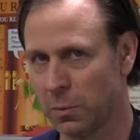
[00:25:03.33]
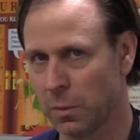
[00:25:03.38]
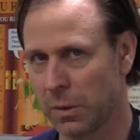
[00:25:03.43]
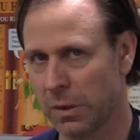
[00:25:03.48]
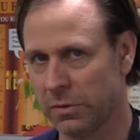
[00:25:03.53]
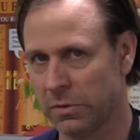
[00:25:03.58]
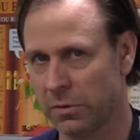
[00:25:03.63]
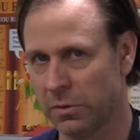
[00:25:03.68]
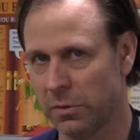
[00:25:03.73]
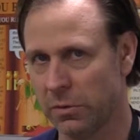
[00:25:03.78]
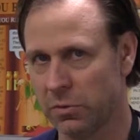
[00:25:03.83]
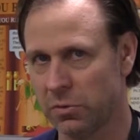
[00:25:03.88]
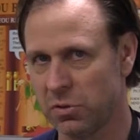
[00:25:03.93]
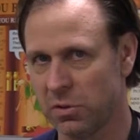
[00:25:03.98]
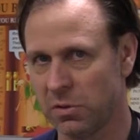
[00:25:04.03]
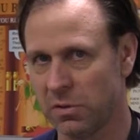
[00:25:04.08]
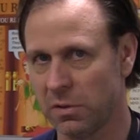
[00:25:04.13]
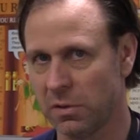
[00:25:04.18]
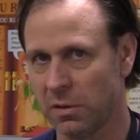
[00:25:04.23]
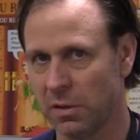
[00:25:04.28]

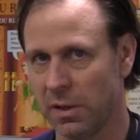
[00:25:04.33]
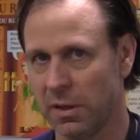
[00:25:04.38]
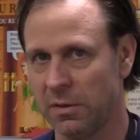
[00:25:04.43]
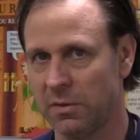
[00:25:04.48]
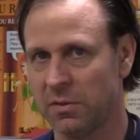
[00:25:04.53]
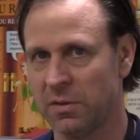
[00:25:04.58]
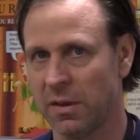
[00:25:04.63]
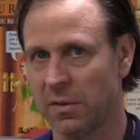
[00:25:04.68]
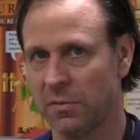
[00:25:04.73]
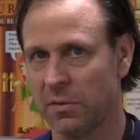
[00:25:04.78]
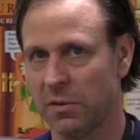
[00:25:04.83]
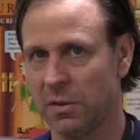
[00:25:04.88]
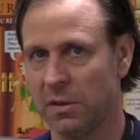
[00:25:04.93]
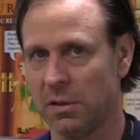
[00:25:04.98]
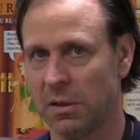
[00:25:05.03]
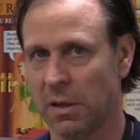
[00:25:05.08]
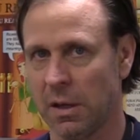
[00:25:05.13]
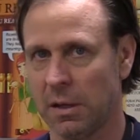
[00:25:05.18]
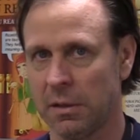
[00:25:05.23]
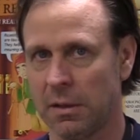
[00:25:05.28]
Resolutions in late
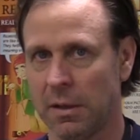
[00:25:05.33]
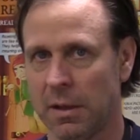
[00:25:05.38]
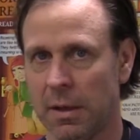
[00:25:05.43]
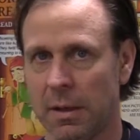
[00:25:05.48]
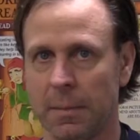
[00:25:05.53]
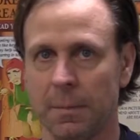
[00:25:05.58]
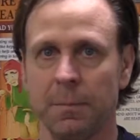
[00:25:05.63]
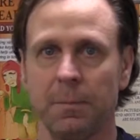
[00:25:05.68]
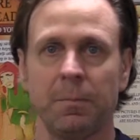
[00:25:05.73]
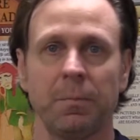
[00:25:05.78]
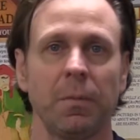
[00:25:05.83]
1798.